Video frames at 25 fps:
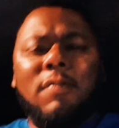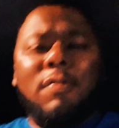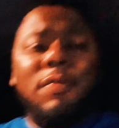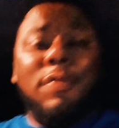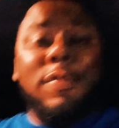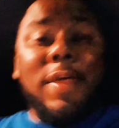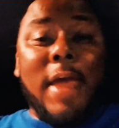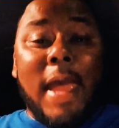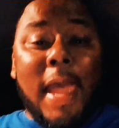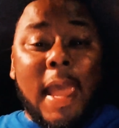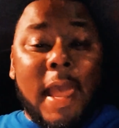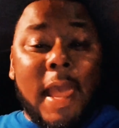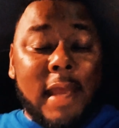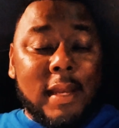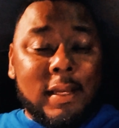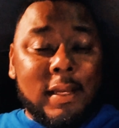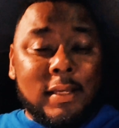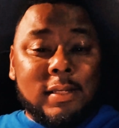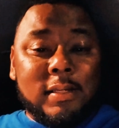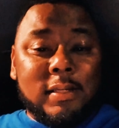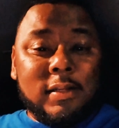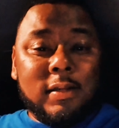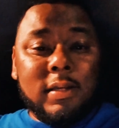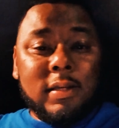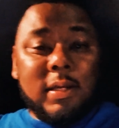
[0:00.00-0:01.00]

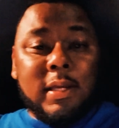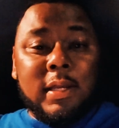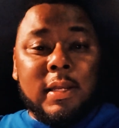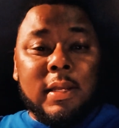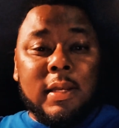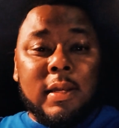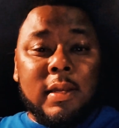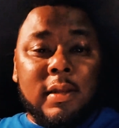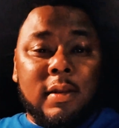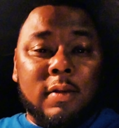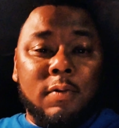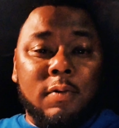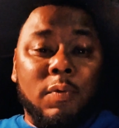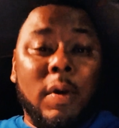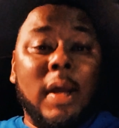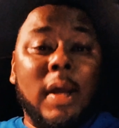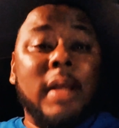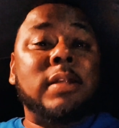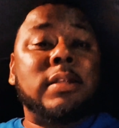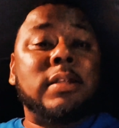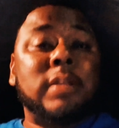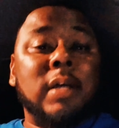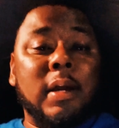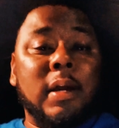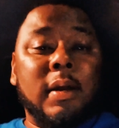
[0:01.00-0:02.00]
that in the
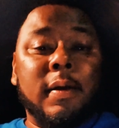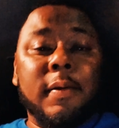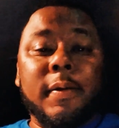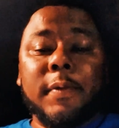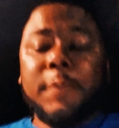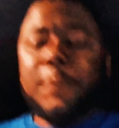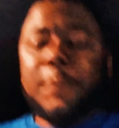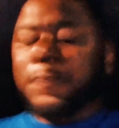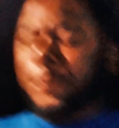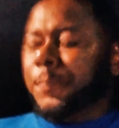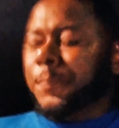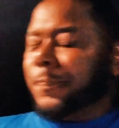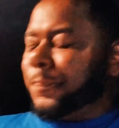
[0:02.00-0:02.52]
right time.